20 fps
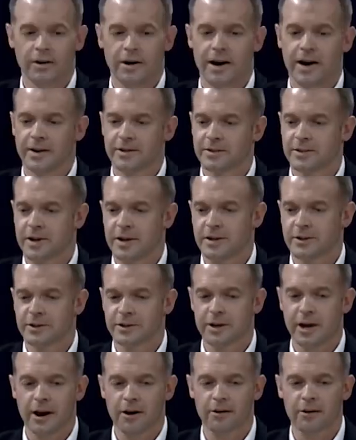as
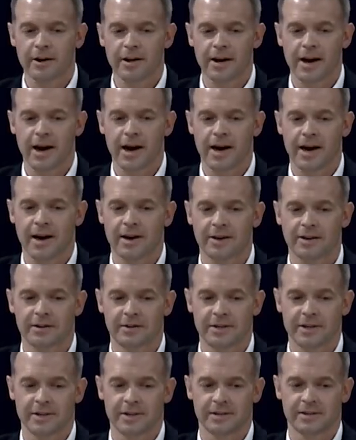scary as
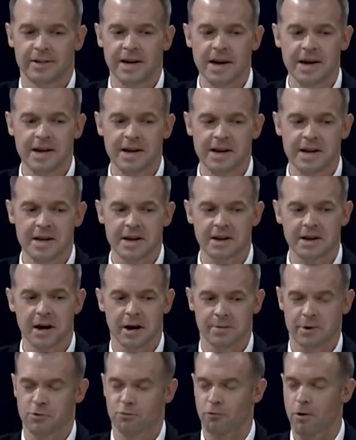taking
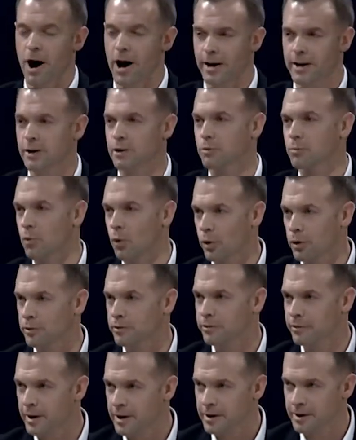incoming rocket or mortar
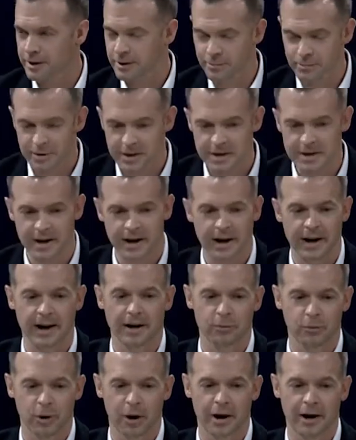fire can be, I
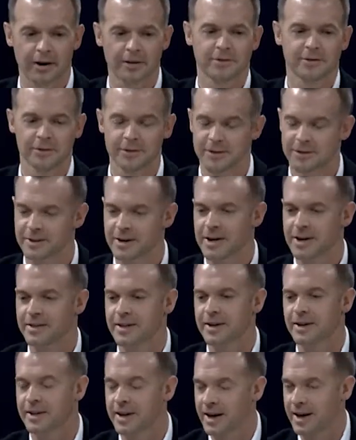will honestly say
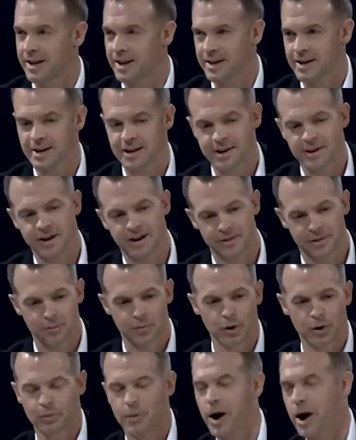that getting the
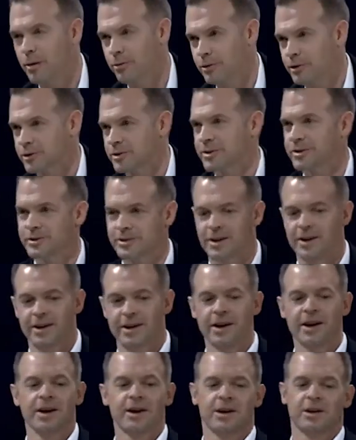book published
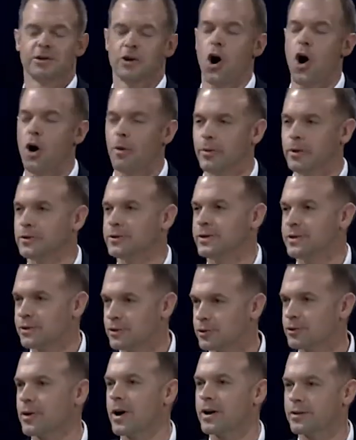is almost as
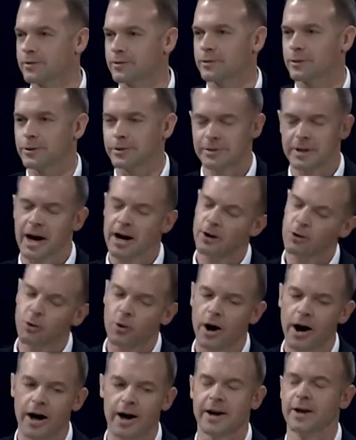stressful. Not
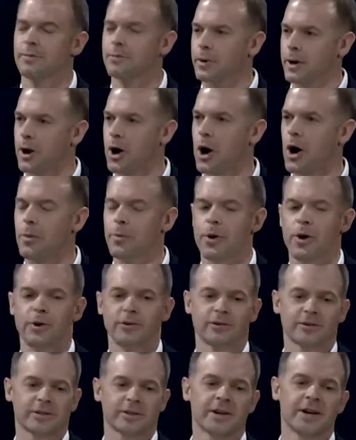quite, but
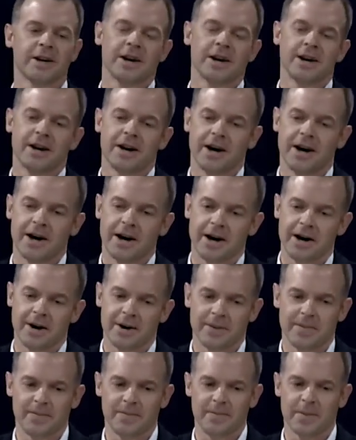almost.
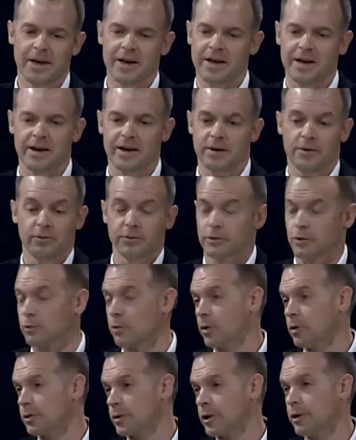It was a
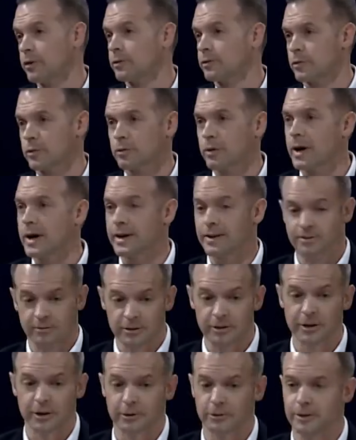roller coaster ride,
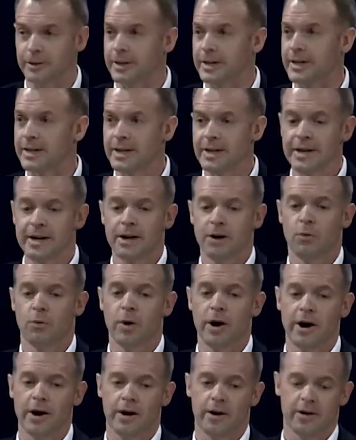literally,
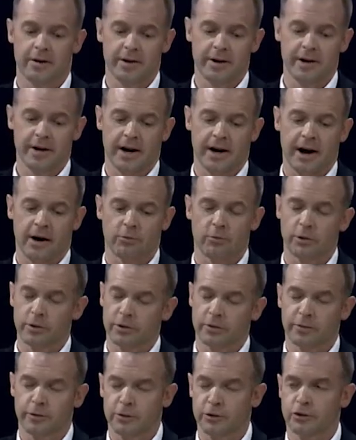where I wrote the
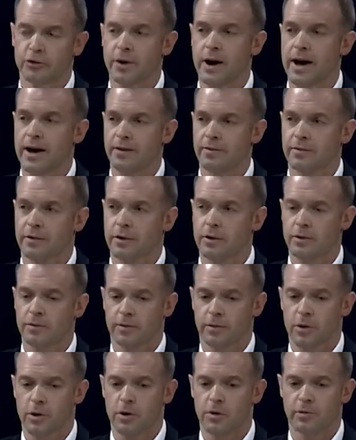first draft
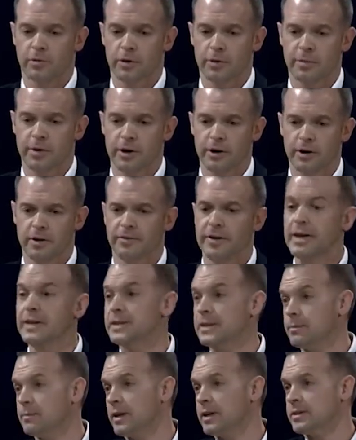over a period of
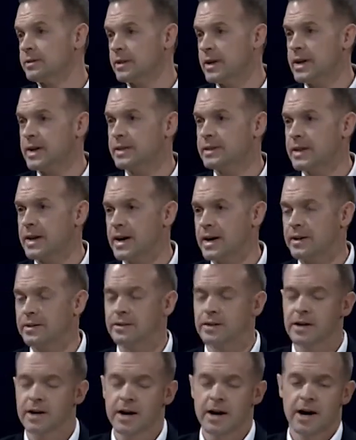18 months and 8 days.
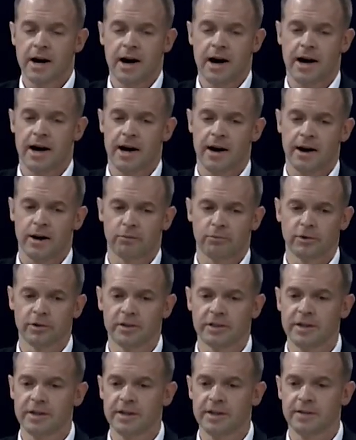Mm-hmm. I
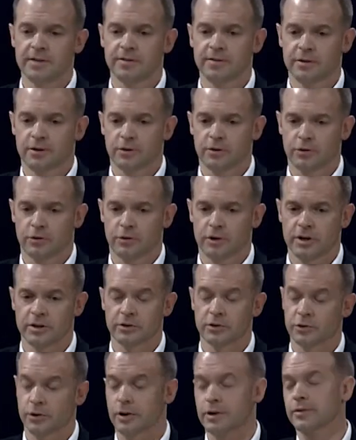received
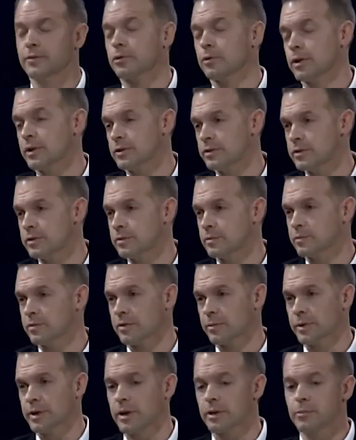constructive criticism
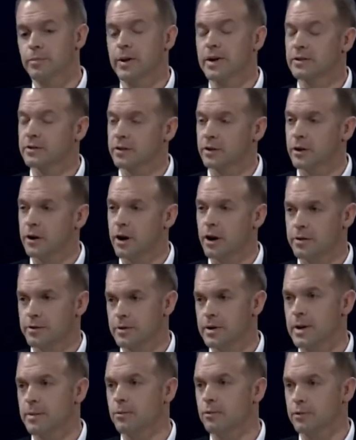from another best-selling author
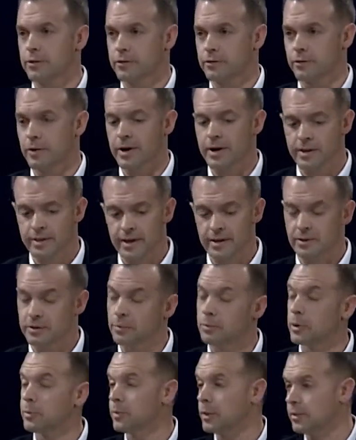named Chris Reich that
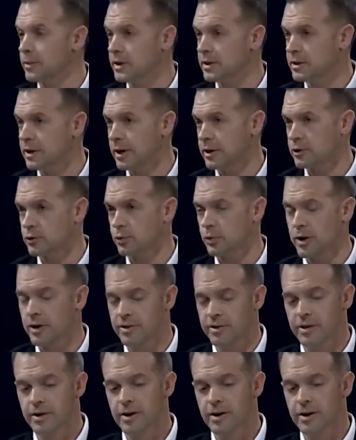somebody put me in touch with.